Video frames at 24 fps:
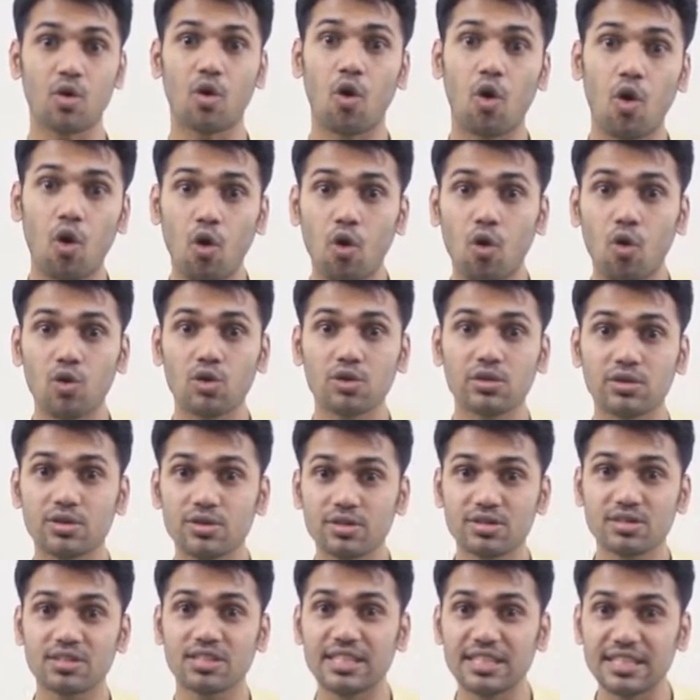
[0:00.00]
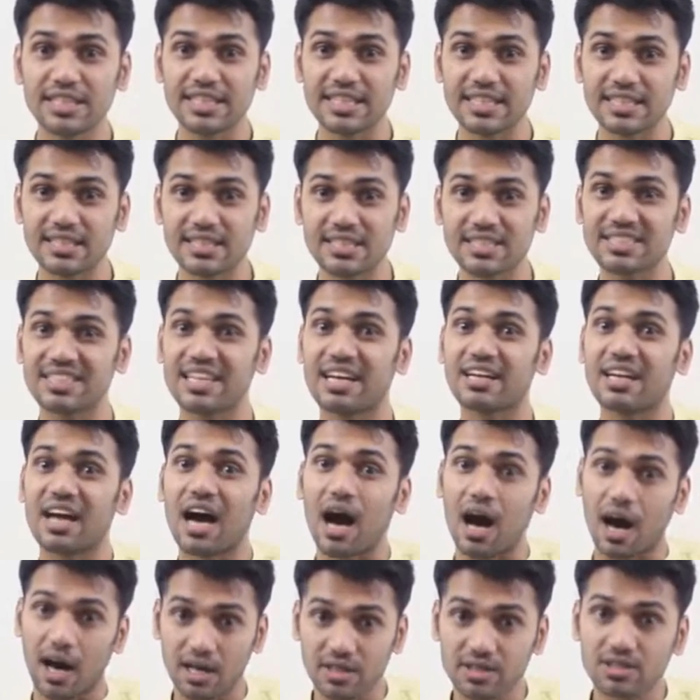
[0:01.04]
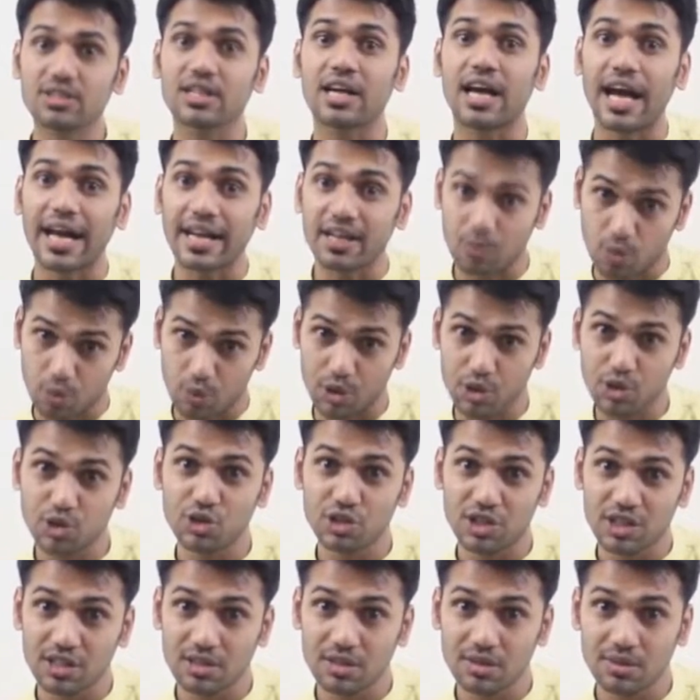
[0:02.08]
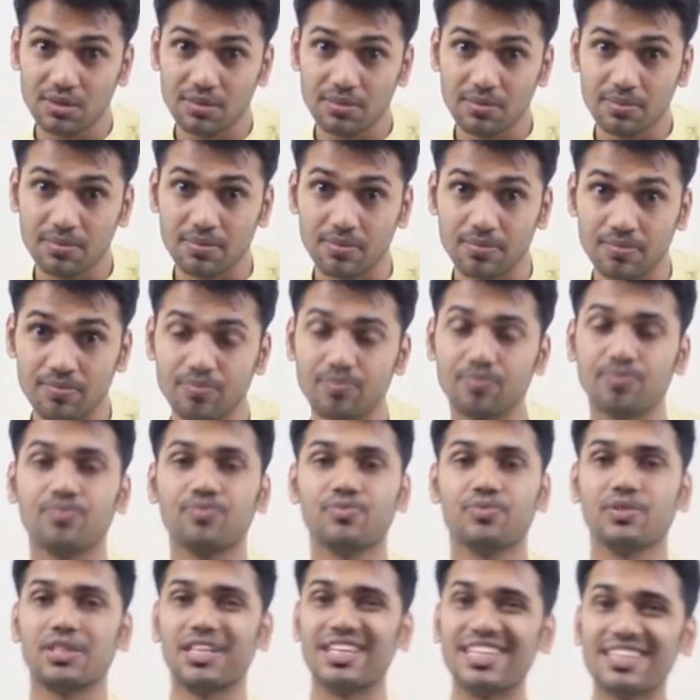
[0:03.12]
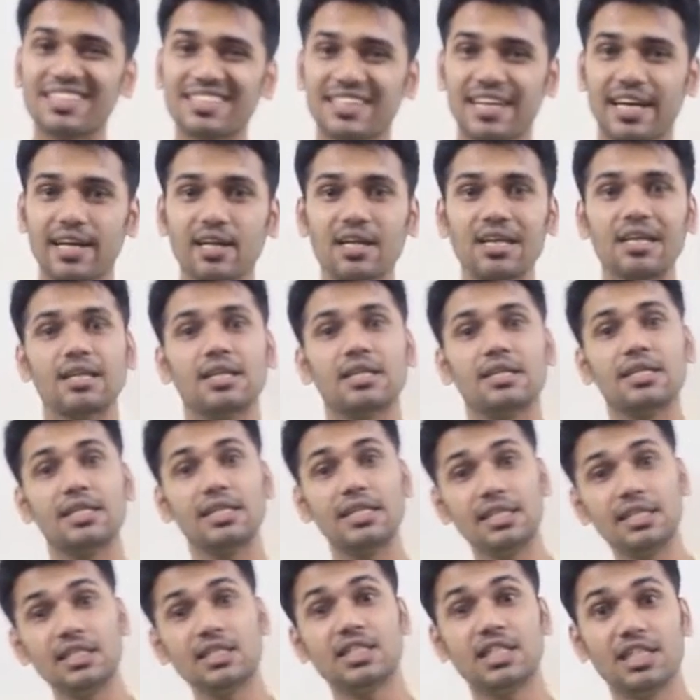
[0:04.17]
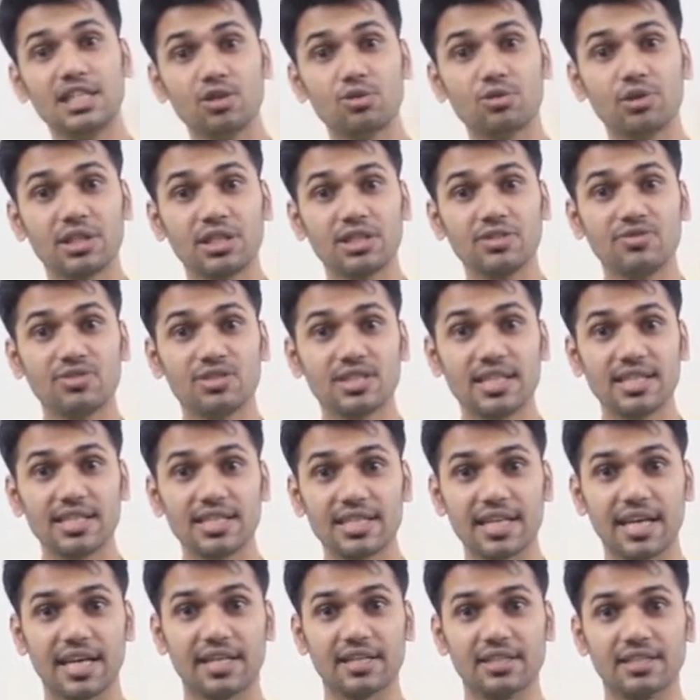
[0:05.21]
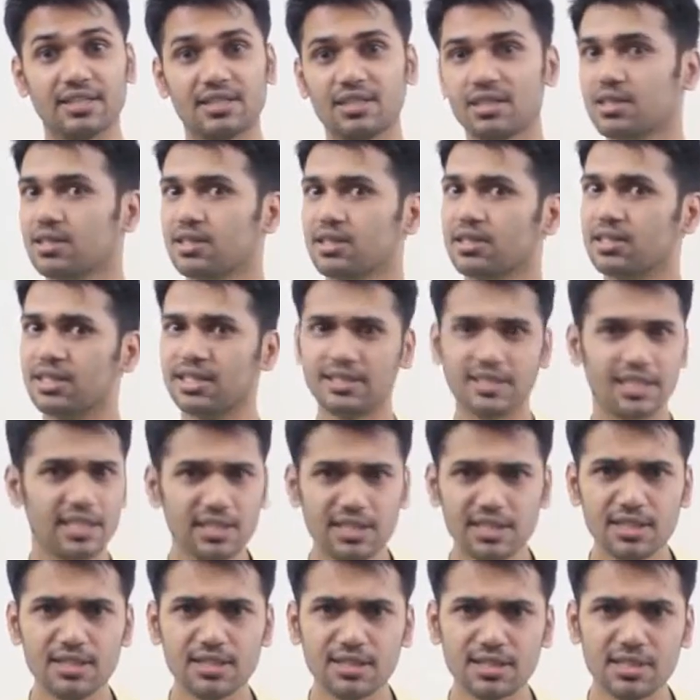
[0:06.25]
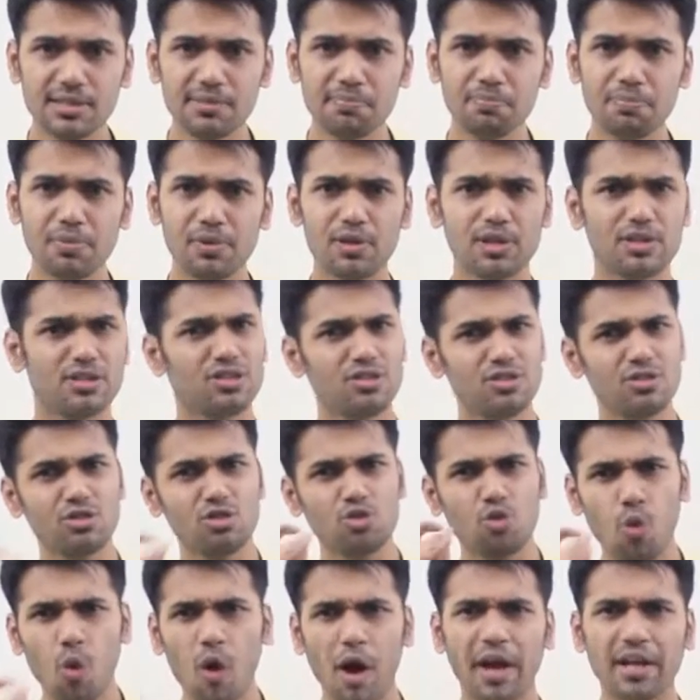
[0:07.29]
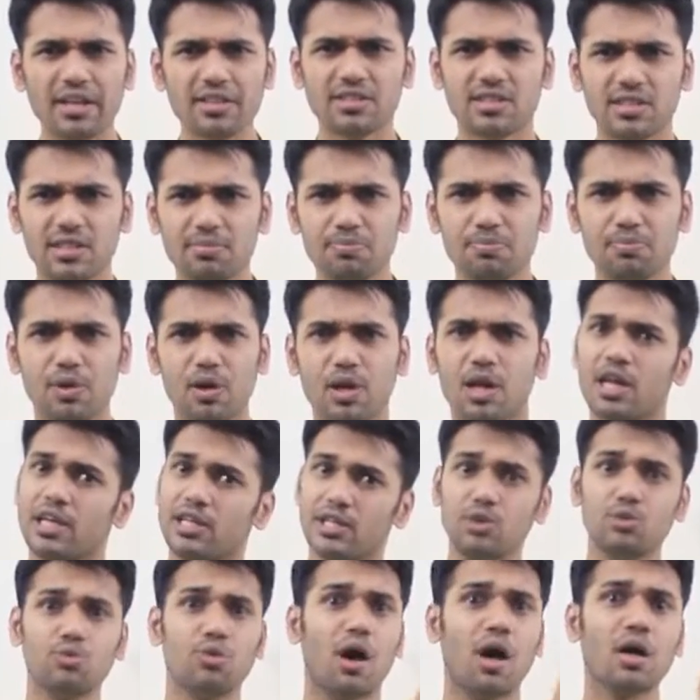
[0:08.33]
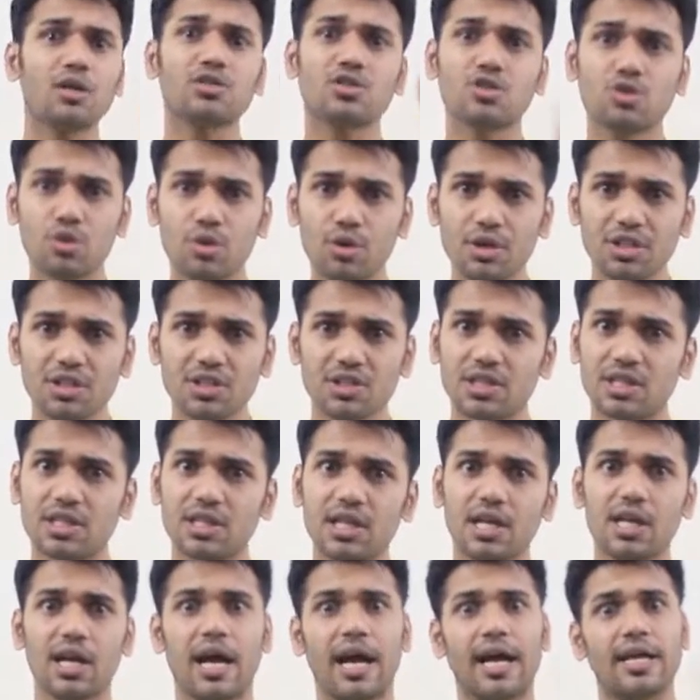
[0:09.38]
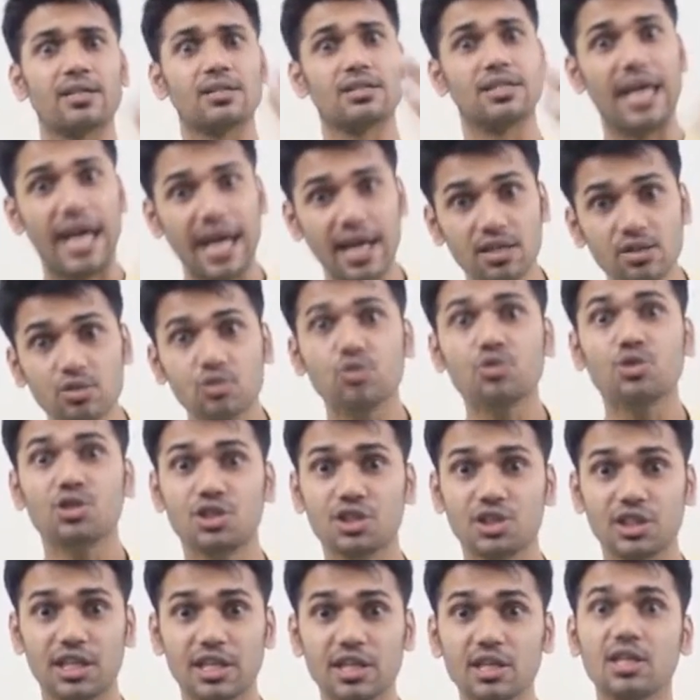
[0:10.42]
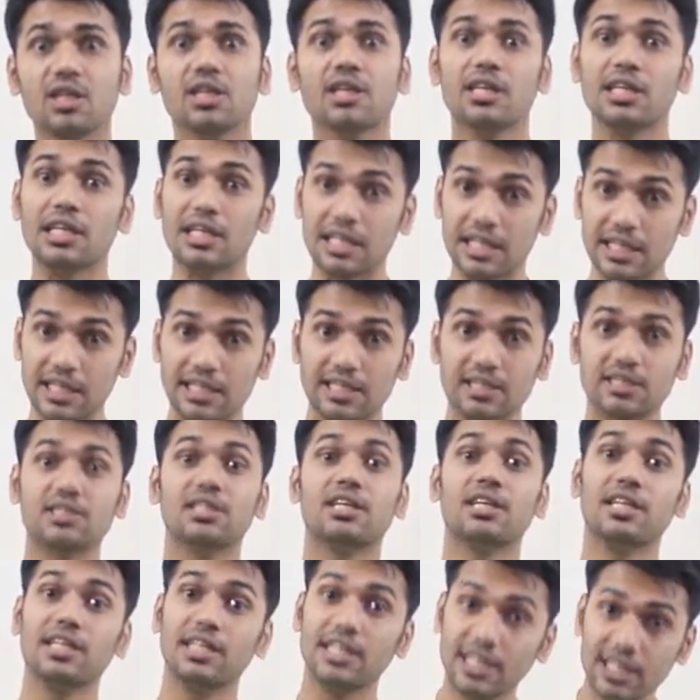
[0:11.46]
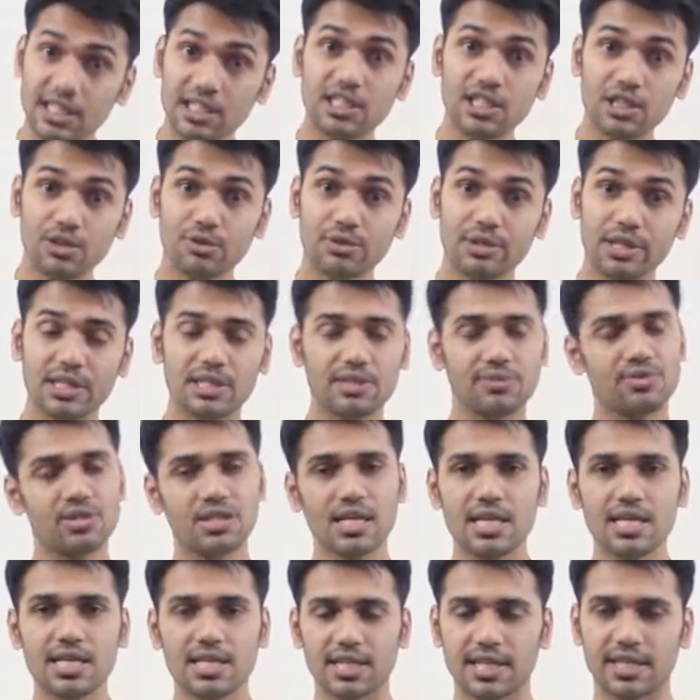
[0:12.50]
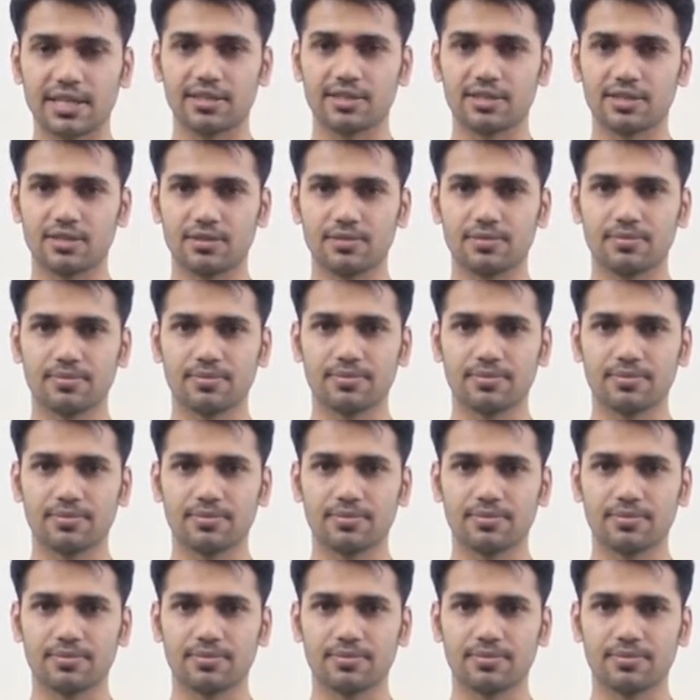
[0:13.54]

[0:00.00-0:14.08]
all the sentences that ask a question, it's an interrogative sentence. Isn't it simple? It's quite simple. You ask question and that question is interrogative sentence.